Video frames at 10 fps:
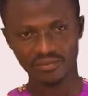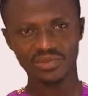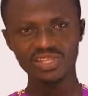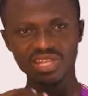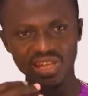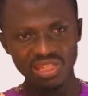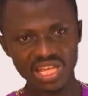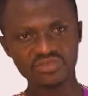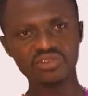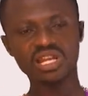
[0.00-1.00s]
these
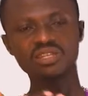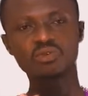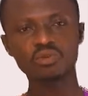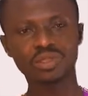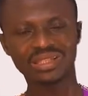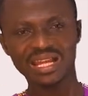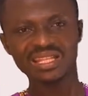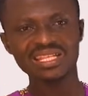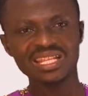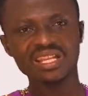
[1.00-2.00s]
industries that's going to turn,
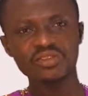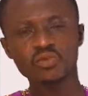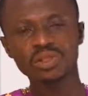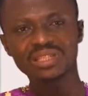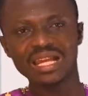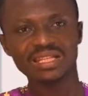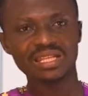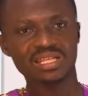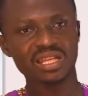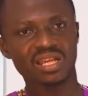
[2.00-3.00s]
these industries will turn
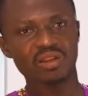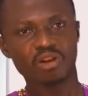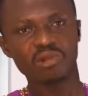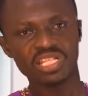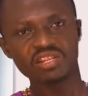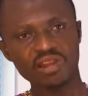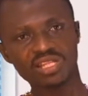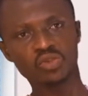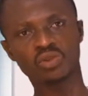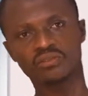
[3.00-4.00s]
these raw
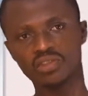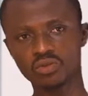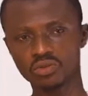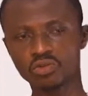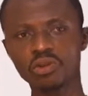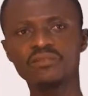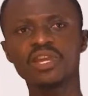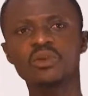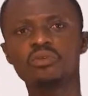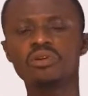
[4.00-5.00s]
materials into finished goods. So
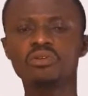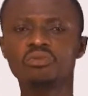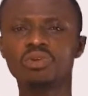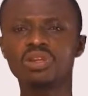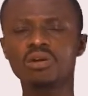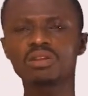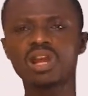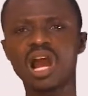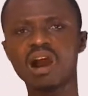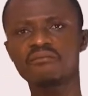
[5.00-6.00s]
if we don't
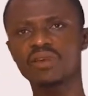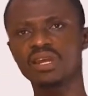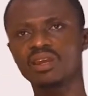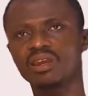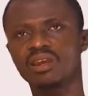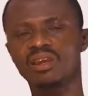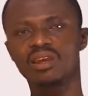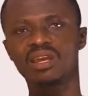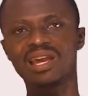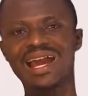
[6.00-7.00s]
have
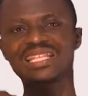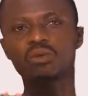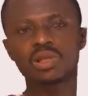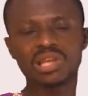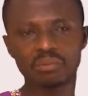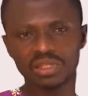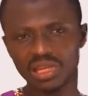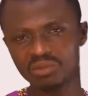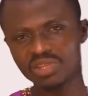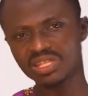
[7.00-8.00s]
adequate capital,
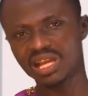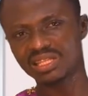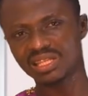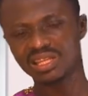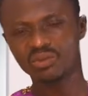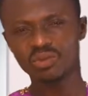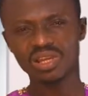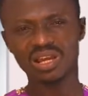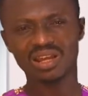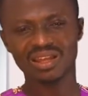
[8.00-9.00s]
it means that we
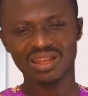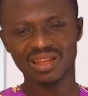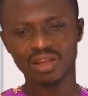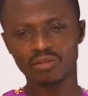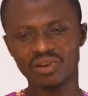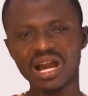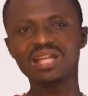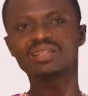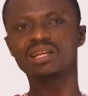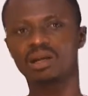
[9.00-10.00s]
are kind of
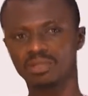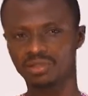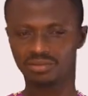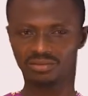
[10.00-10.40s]
handicapped.